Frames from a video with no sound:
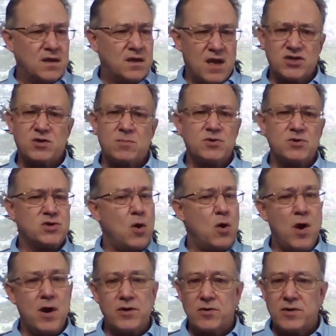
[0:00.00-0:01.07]
Customers
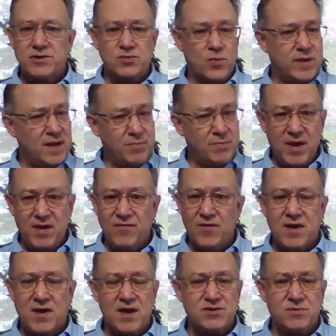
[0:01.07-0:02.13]
go under us. We get paid for
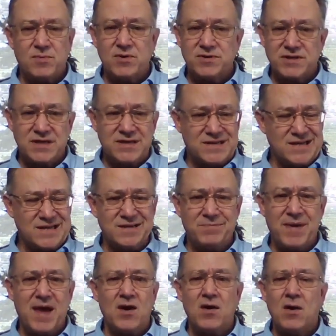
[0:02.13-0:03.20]
customers. It doesn't
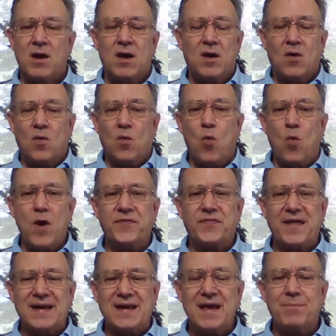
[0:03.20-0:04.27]
matter what
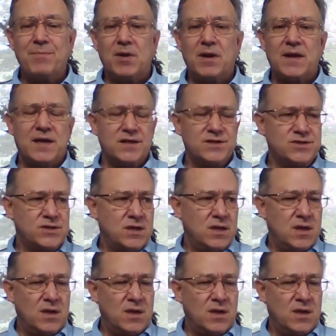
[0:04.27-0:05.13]
the label is.